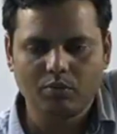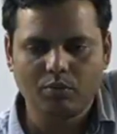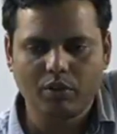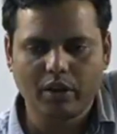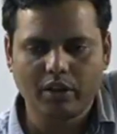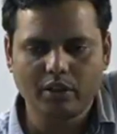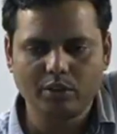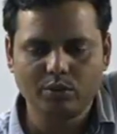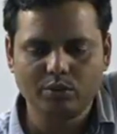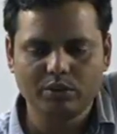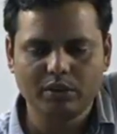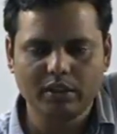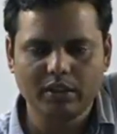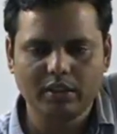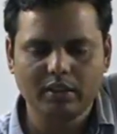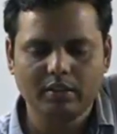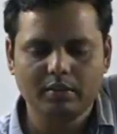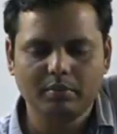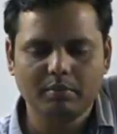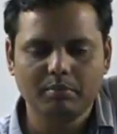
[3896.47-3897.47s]
were
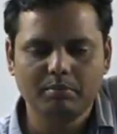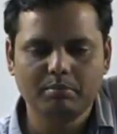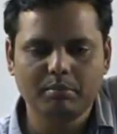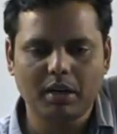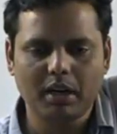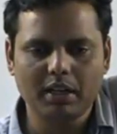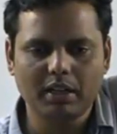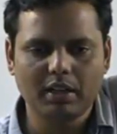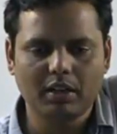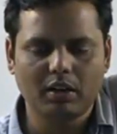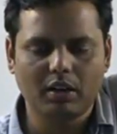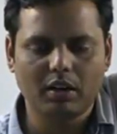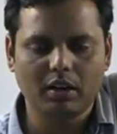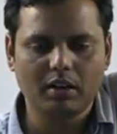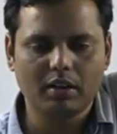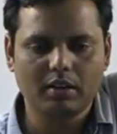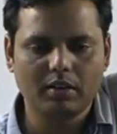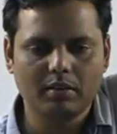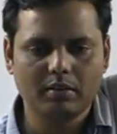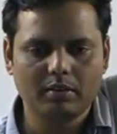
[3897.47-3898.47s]
using mud
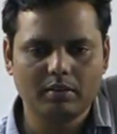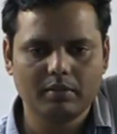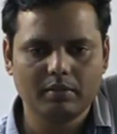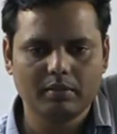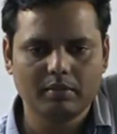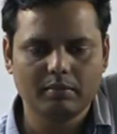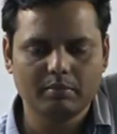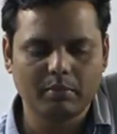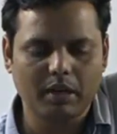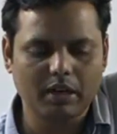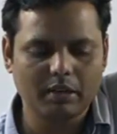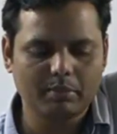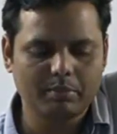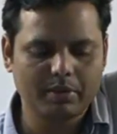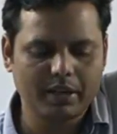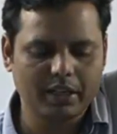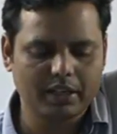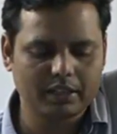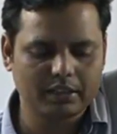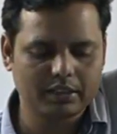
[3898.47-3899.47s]
or mud
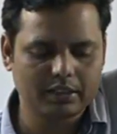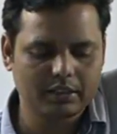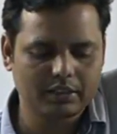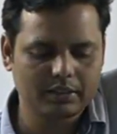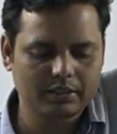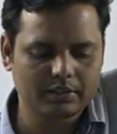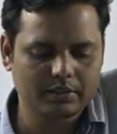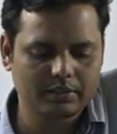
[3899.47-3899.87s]
bricks,